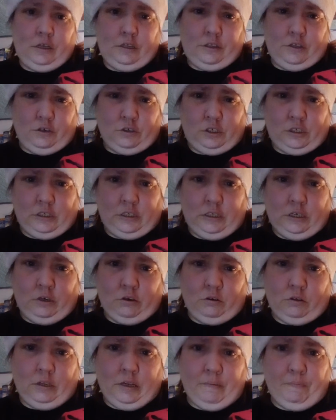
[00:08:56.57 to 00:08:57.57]
there's a
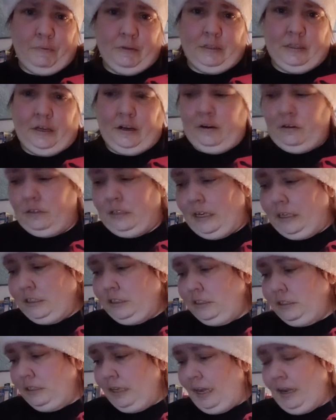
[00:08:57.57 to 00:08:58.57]
little lip in there.
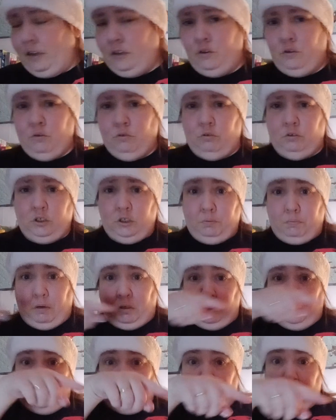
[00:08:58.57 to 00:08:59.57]
That's how you're
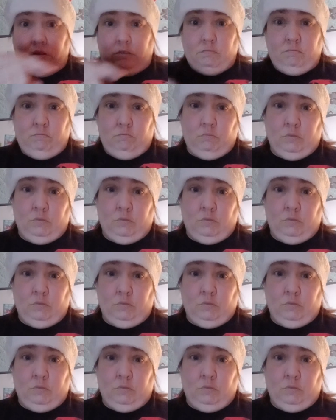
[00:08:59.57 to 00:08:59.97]
supposed to